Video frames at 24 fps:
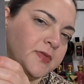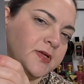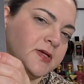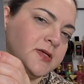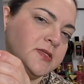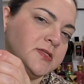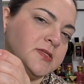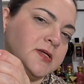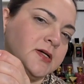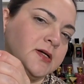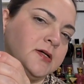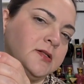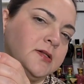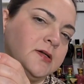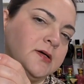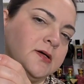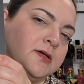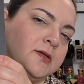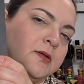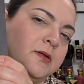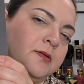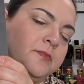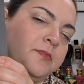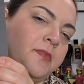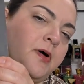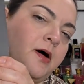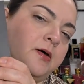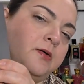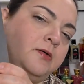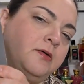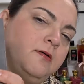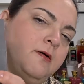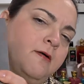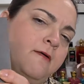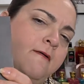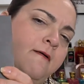Let's take a look at the
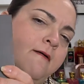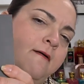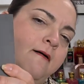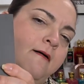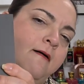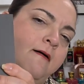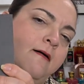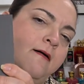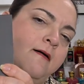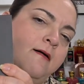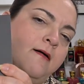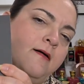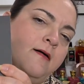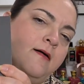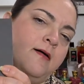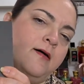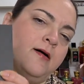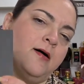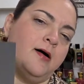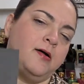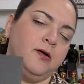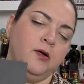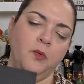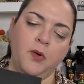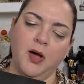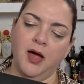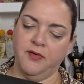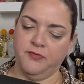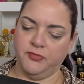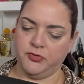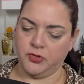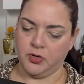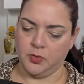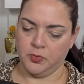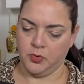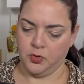bottle. I know I have
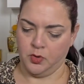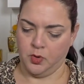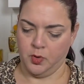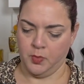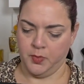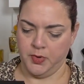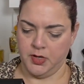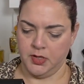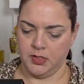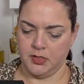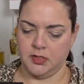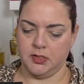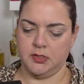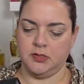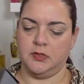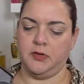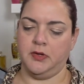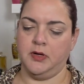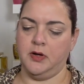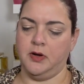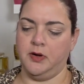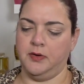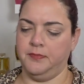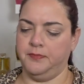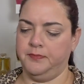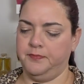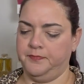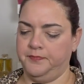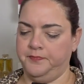trouble opening it. There you go.